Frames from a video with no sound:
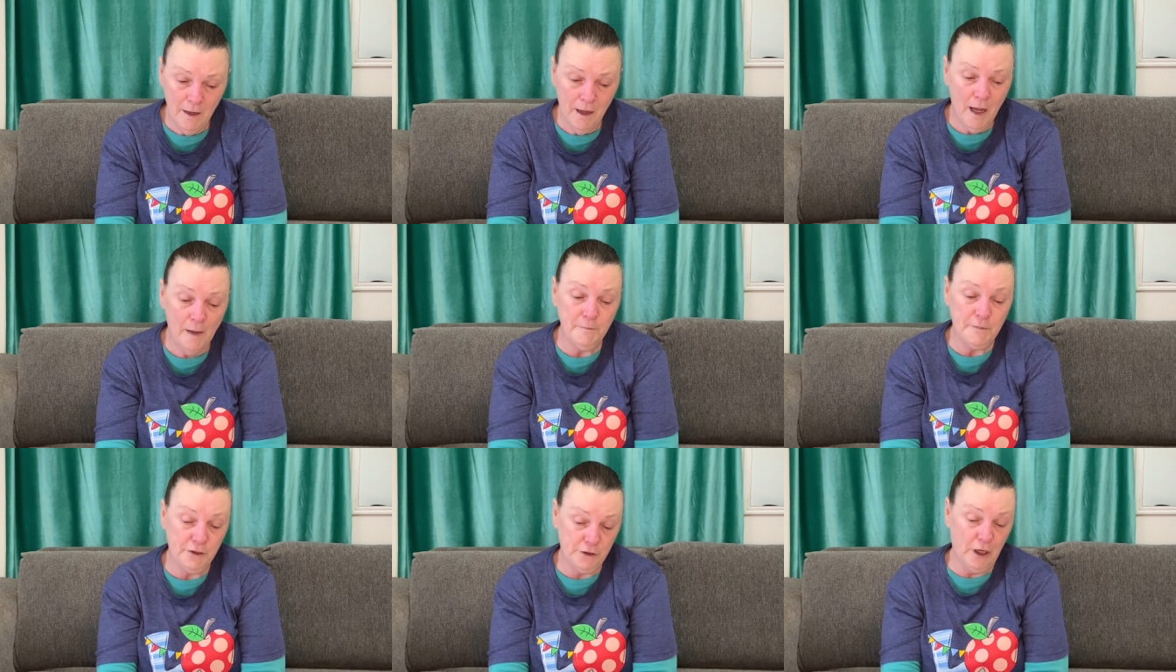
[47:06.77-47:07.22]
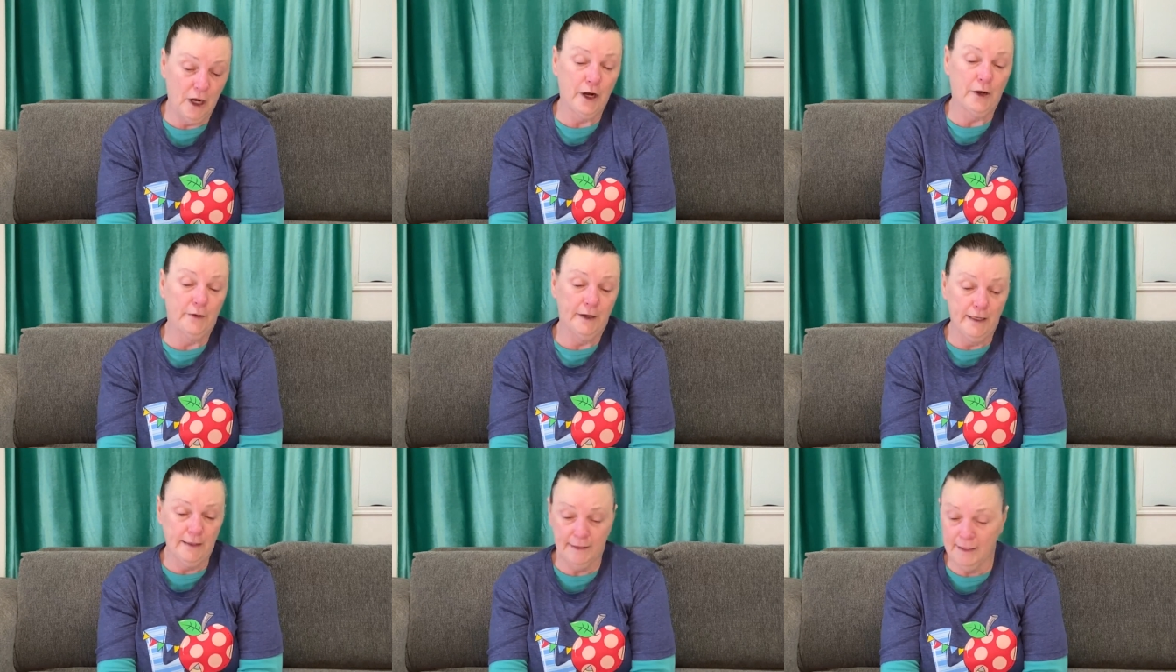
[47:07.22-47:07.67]
I'm
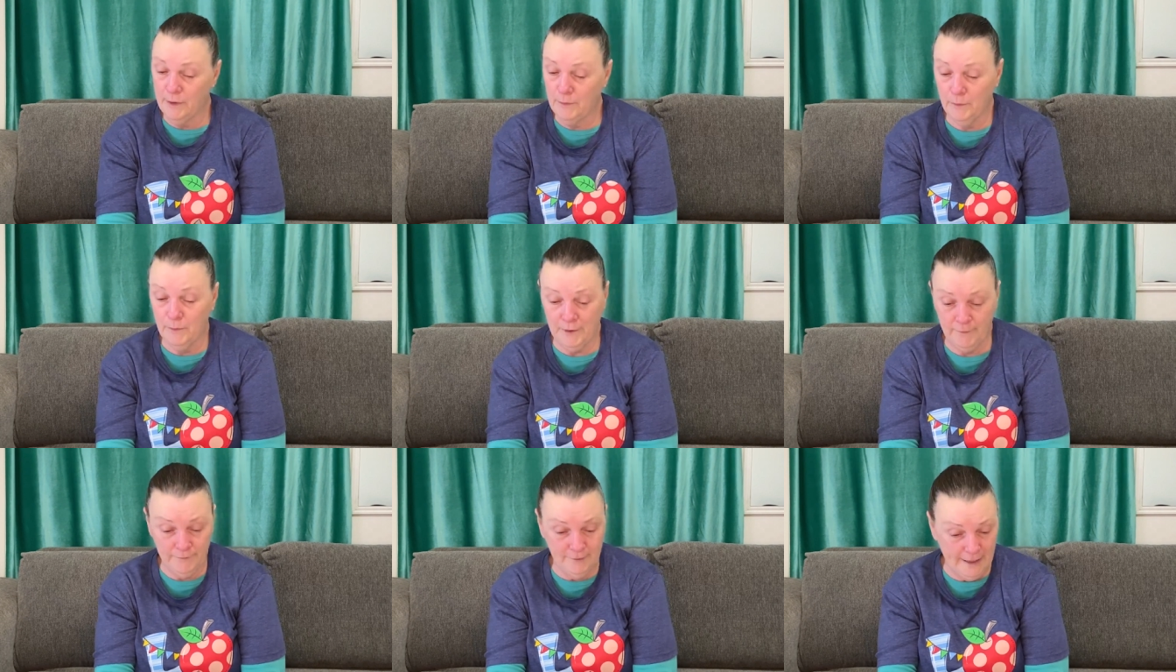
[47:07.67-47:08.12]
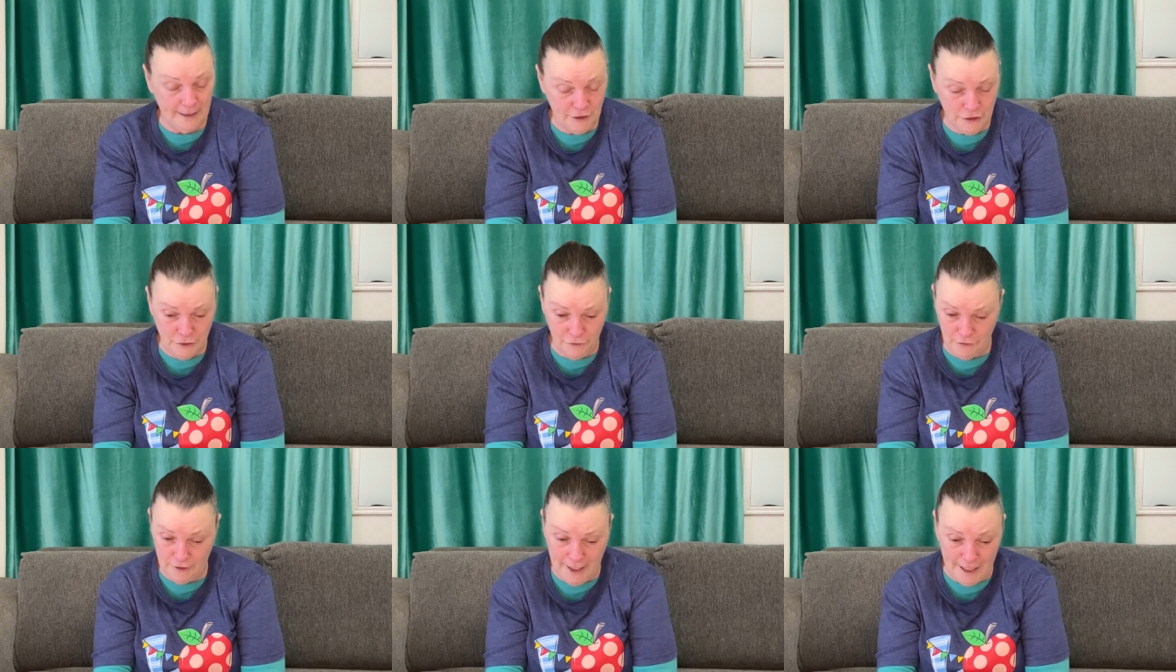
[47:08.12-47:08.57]
sorry that we've
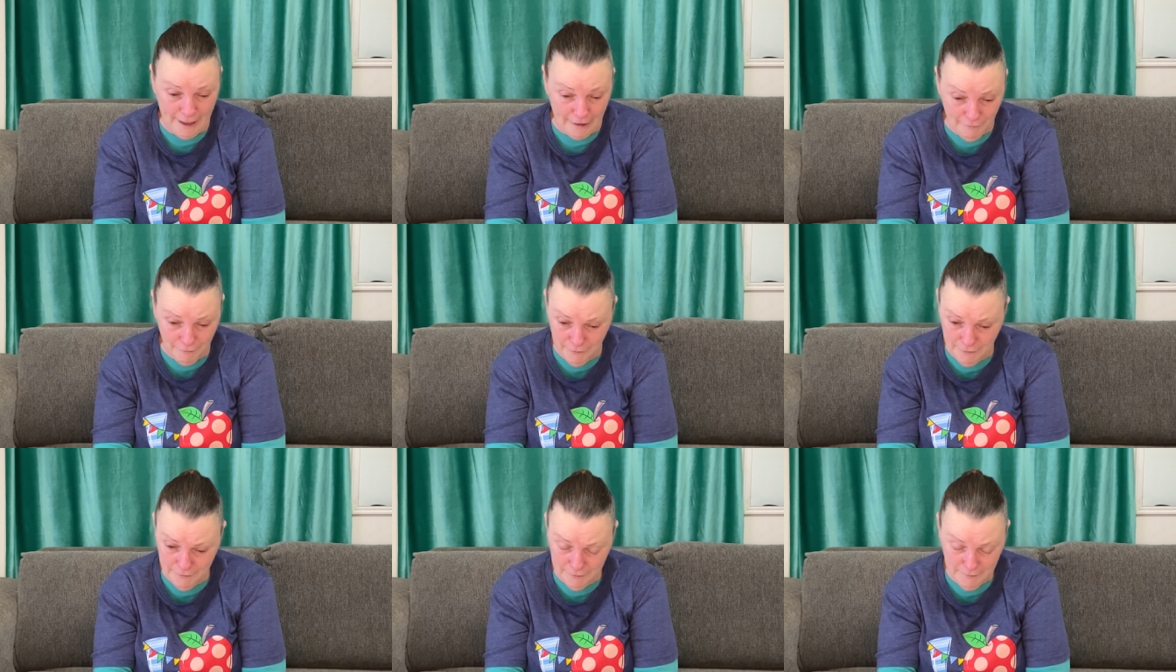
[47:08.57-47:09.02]
let you down.